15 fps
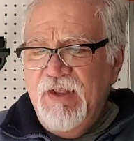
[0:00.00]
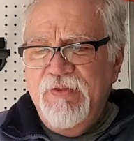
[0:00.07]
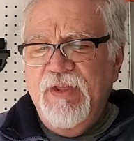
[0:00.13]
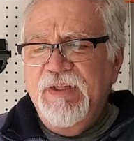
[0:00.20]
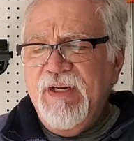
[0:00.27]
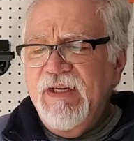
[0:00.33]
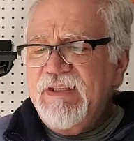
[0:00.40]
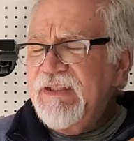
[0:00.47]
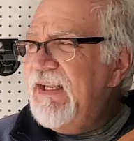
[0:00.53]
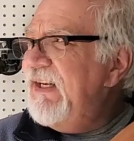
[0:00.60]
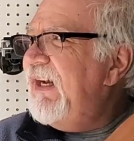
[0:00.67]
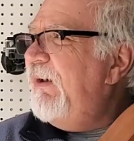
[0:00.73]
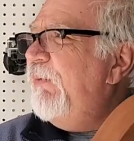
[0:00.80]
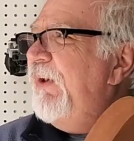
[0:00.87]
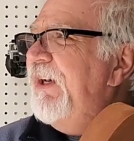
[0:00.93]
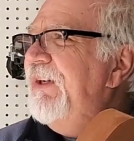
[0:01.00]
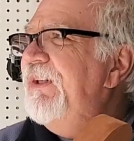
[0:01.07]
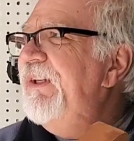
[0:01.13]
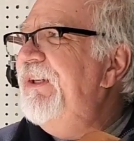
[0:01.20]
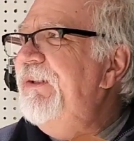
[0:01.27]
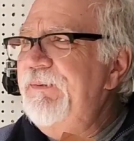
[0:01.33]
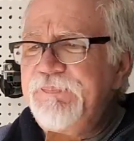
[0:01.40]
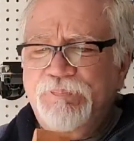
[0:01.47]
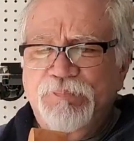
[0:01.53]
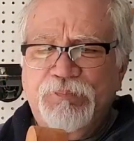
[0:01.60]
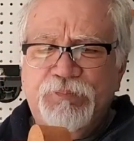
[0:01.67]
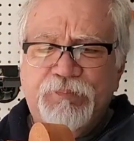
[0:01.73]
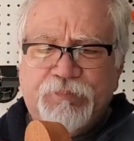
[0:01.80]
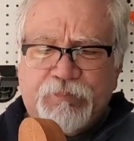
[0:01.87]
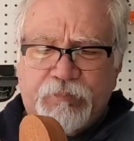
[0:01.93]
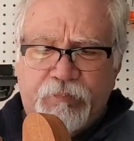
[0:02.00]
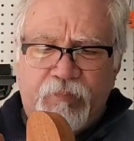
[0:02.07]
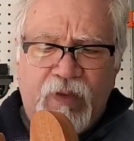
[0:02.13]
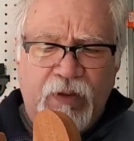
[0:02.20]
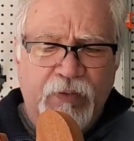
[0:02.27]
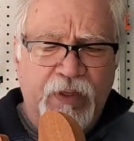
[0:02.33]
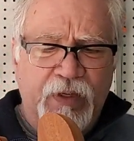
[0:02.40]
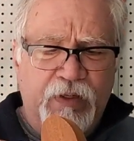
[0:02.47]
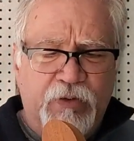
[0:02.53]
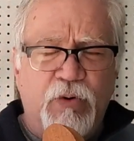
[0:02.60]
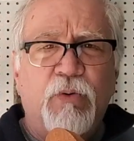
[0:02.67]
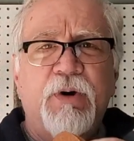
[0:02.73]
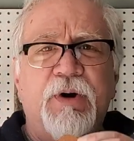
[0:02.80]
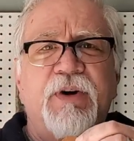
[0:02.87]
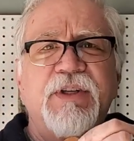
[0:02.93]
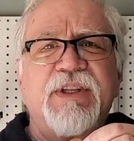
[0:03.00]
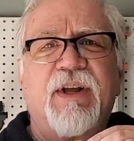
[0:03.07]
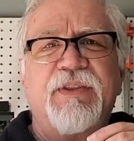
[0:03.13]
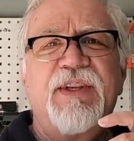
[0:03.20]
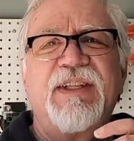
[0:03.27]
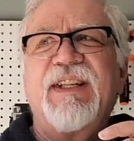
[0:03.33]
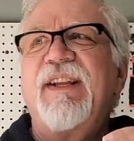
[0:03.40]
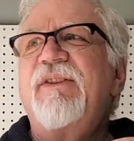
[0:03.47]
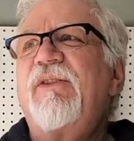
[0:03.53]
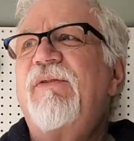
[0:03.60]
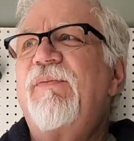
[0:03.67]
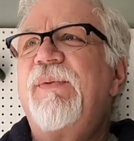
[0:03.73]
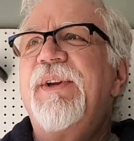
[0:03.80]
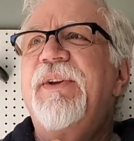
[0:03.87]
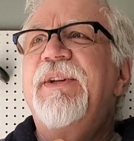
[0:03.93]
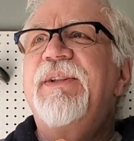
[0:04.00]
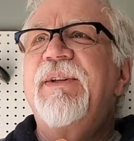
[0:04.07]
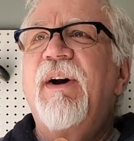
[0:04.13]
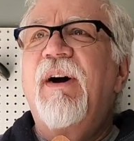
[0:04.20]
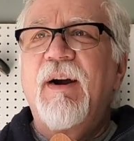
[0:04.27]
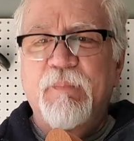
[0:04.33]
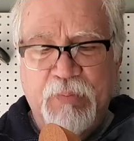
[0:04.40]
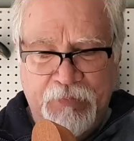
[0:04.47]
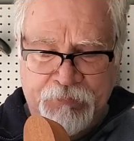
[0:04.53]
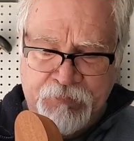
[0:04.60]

The next thing I want to do, the corners on this thing are really sharp.